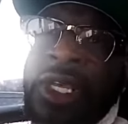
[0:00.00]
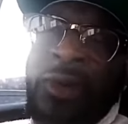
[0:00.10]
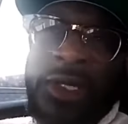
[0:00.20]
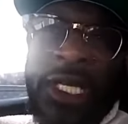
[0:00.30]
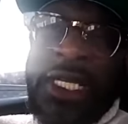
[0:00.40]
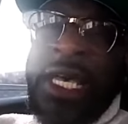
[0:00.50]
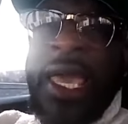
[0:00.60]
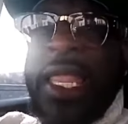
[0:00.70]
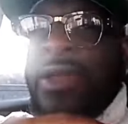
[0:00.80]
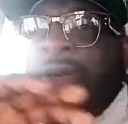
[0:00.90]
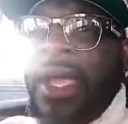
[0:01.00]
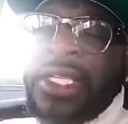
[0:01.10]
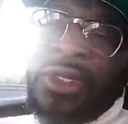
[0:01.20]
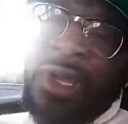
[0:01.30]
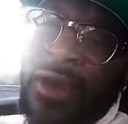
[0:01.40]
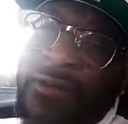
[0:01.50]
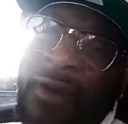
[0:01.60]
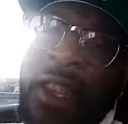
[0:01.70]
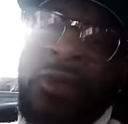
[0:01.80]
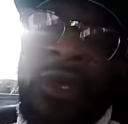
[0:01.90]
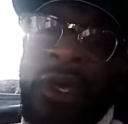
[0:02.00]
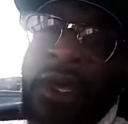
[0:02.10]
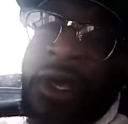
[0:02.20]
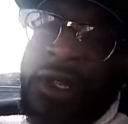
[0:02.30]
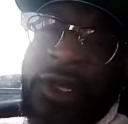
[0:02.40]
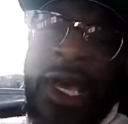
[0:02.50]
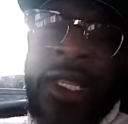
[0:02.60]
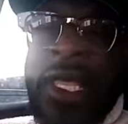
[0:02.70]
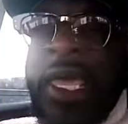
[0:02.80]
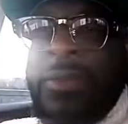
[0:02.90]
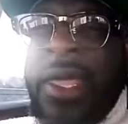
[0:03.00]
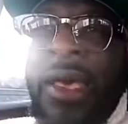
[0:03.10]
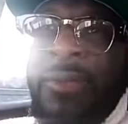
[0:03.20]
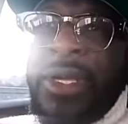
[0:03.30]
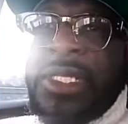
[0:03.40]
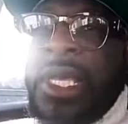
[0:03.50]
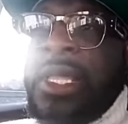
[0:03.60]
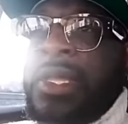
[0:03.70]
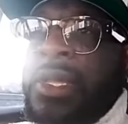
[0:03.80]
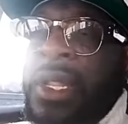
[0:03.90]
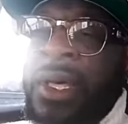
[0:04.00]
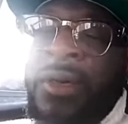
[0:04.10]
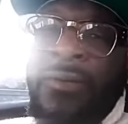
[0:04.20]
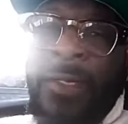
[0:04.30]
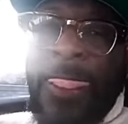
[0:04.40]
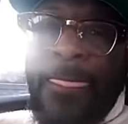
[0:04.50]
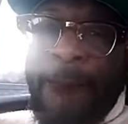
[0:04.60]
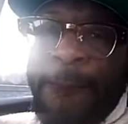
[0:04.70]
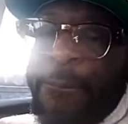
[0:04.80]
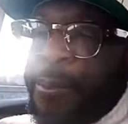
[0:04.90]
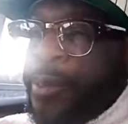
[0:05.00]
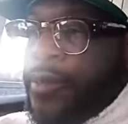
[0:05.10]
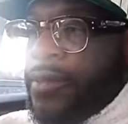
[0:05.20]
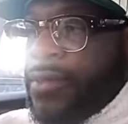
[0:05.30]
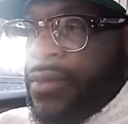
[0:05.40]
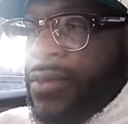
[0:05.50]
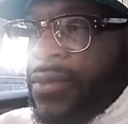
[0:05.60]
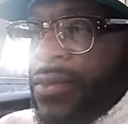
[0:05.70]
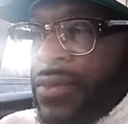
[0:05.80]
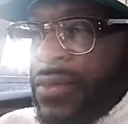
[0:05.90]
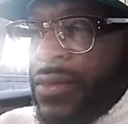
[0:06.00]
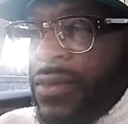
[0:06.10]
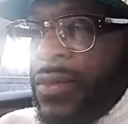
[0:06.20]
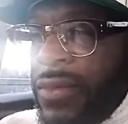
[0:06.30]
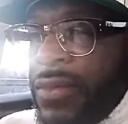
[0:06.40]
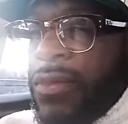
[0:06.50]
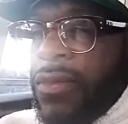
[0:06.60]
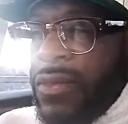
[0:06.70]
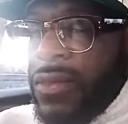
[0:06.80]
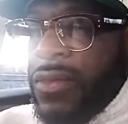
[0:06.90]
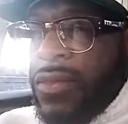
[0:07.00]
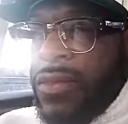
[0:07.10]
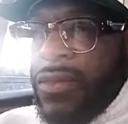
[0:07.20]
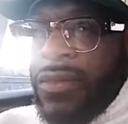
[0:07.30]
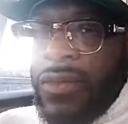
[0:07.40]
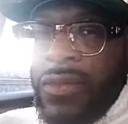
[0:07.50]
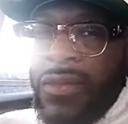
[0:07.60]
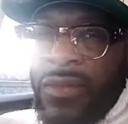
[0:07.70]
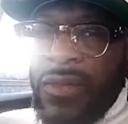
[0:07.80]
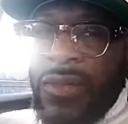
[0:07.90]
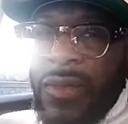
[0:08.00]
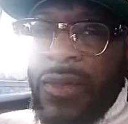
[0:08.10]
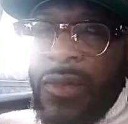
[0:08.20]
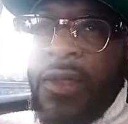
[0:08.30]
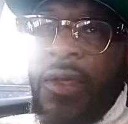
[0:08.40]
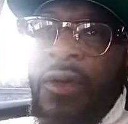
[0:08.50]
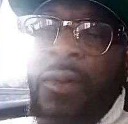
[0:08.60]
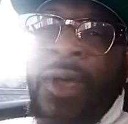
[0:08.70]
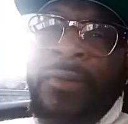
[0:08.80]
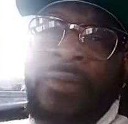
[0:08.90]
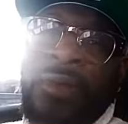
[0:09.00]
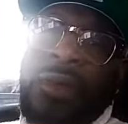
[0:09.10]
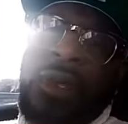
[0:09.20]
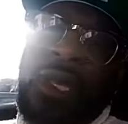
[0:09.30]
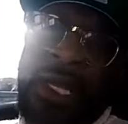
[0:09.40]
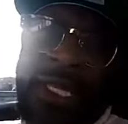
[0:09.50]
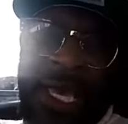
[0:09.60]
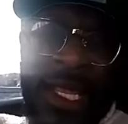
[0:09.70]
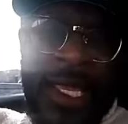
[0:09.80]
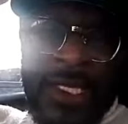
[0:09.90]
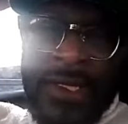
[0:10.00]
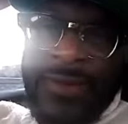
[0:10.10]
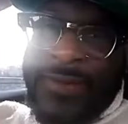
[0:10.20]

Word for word: I'm on TikTok, anywhere, Instagram, follow. Do y'all thing, man. I appreciate it. Love. Salute, salute, salute. Appreciate 100. it. All right. Y'all take it easy.